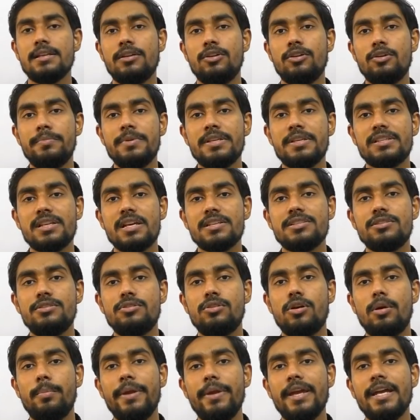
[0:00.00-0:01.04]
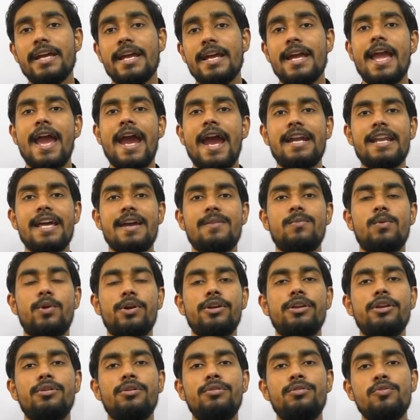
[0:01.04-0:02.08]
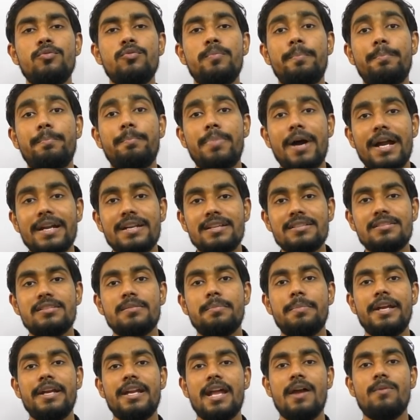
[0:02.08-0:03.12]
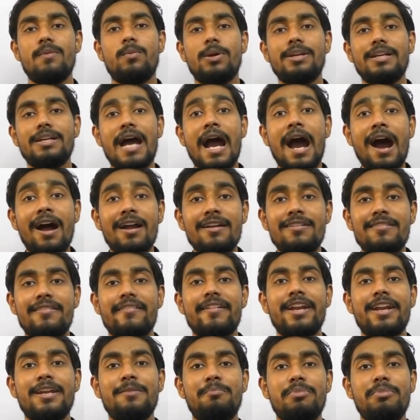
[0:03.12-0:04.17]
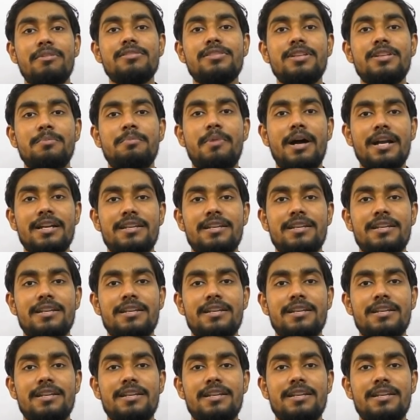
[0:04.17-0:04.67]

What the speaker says: group discussion topic, and I want you to participate. I want 100%